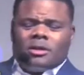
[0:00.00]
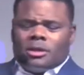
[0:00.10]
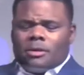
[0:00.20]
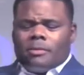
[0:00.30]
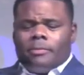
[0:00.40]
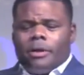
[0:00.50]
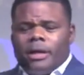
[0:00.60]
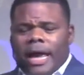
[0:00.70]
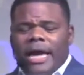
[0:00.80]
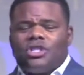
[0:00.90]
some
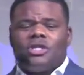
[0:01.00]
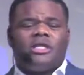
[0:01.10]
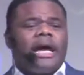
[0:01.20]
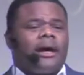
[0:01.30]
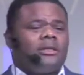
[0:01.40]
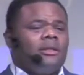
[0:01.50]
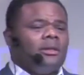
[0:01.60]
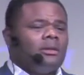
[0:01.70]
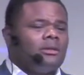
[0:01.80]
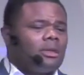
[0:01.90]
ancient
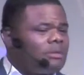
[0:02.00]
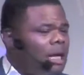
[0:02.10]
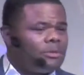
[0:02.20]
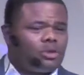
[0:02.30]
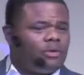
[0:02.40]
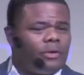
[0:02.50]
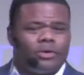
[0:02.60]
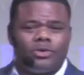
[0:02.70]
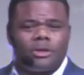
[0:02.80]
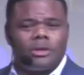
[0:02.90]
text, sometimes it's
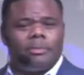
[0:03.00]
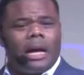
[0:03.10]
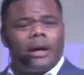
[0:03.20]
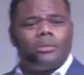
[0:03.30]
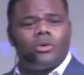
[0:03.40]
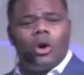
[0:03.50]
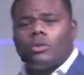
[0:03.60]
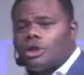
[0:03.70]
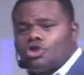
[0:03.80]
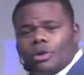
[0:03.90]
referred to as the Bible,
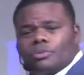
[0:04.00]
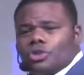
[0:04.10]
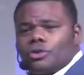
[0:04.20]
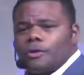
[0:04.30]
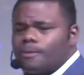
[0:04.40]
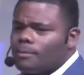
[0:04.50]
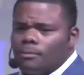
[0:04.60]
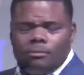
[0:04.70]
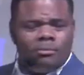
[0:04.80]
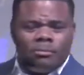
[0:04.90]
Holy Scriptures,
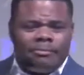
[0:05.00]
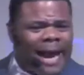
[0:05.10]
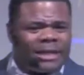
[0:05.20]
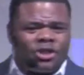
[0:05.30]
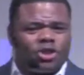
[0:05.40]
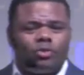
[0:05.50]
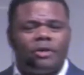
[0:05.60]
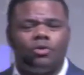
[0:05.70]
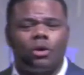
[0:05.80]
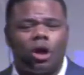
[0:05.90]
passages,
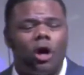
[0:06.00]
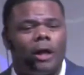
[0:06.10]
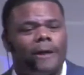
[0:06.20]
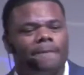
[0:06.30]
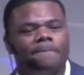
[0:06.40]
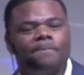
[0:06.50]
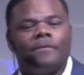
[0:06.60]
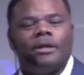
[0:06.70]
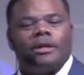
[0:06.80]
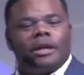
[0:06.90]
whatever you want to call
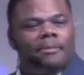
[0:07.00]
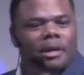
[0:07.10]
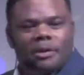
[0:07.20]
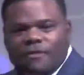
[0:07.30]
it, that may